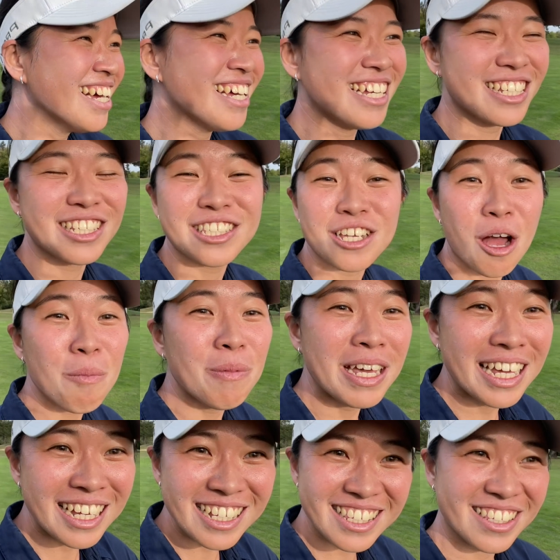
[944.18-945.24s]
Stop
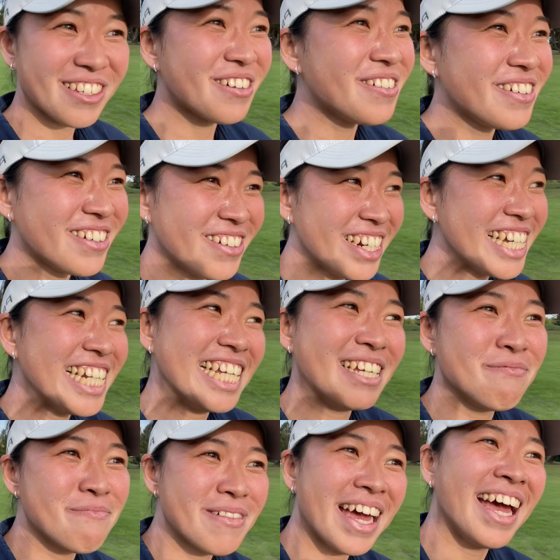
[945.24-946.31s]
being so greedy,
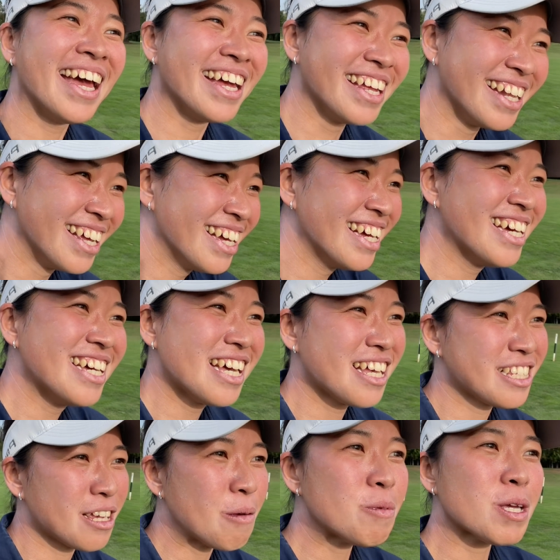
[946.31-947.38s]
man.
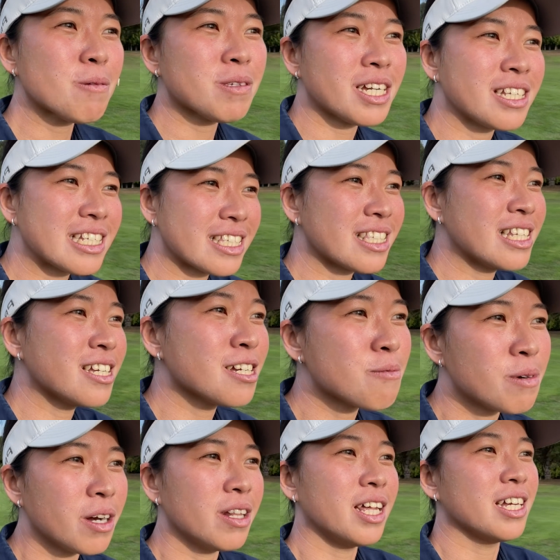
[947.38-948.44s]
Sometimes I just think
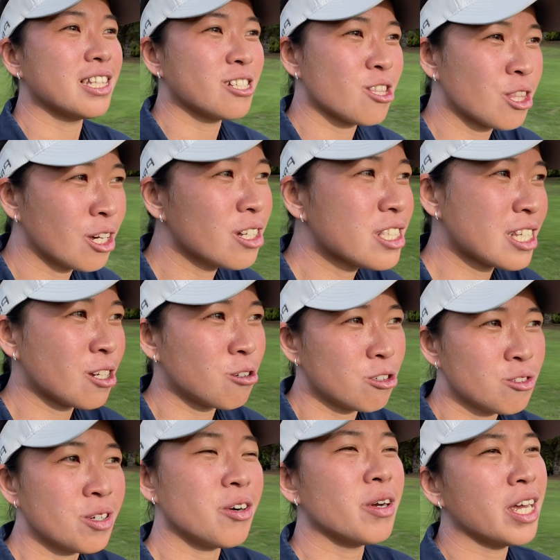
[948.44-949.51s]
about like the thoughts that go
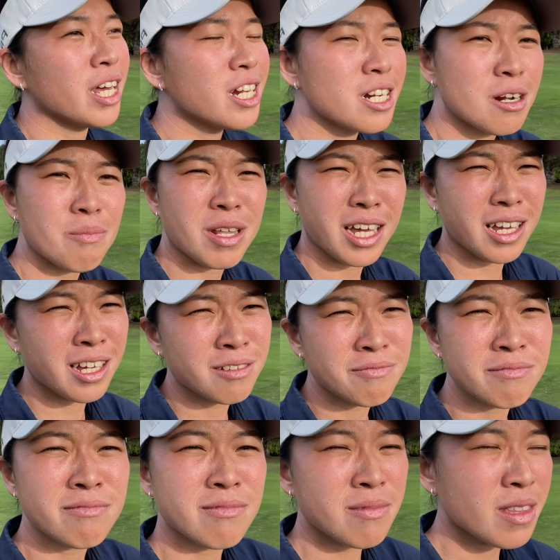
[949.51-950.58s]
through our head and I'm like,
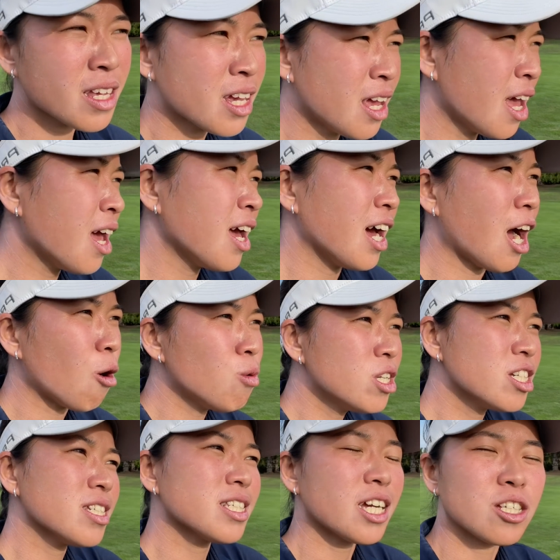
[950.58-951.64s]
are we
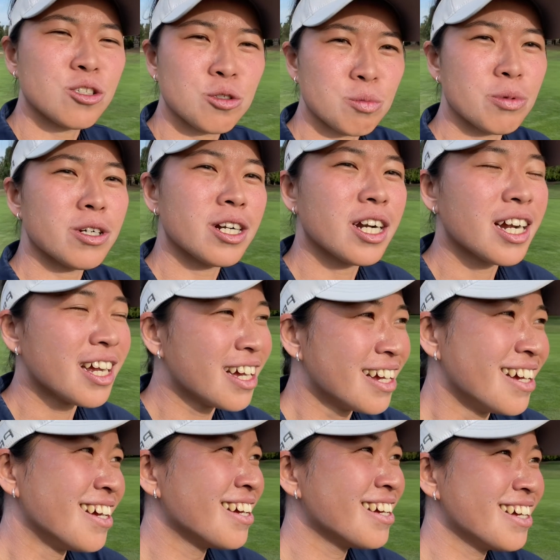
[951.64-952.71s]
just like super
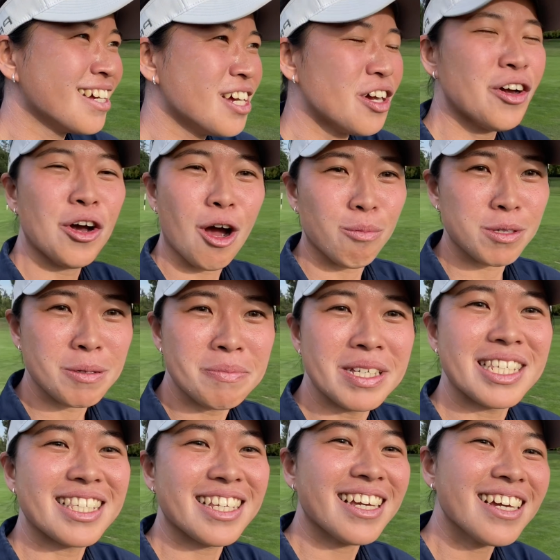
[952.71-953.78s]

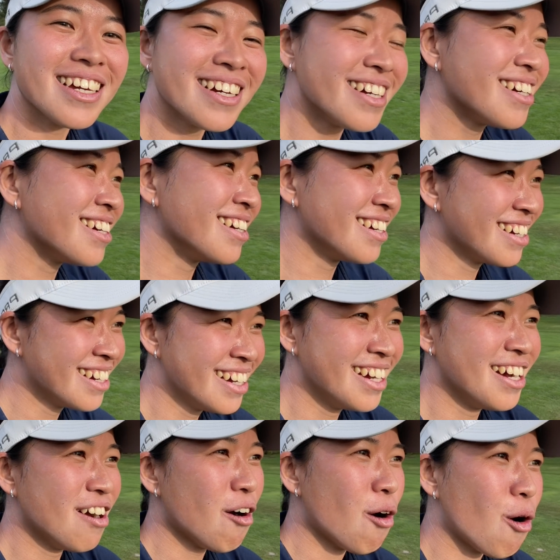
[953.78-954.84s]
optimistic
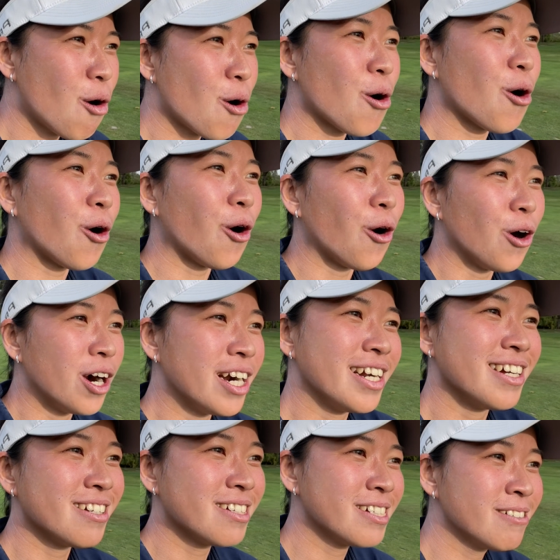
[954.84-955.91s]
or
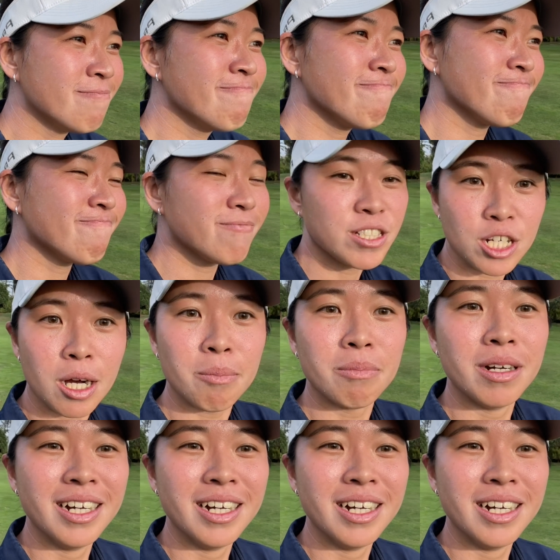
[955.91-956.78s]
dumb?